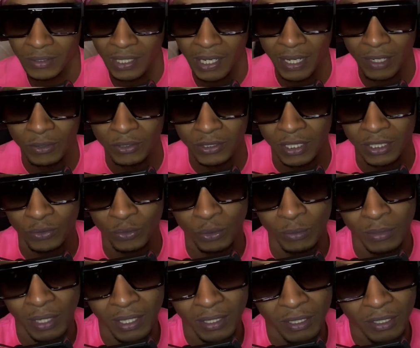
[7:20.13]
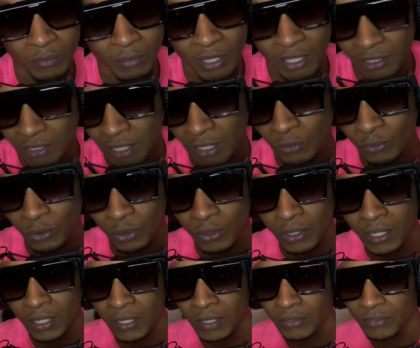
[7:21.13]
I ain't gonna say it's real black love, but that's real
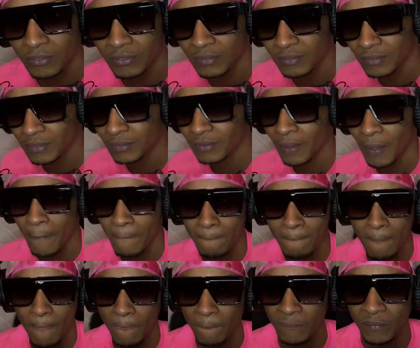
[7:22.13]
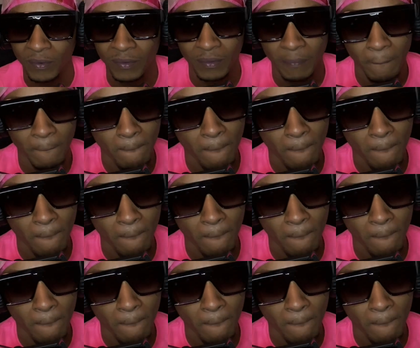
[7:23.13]
love. No.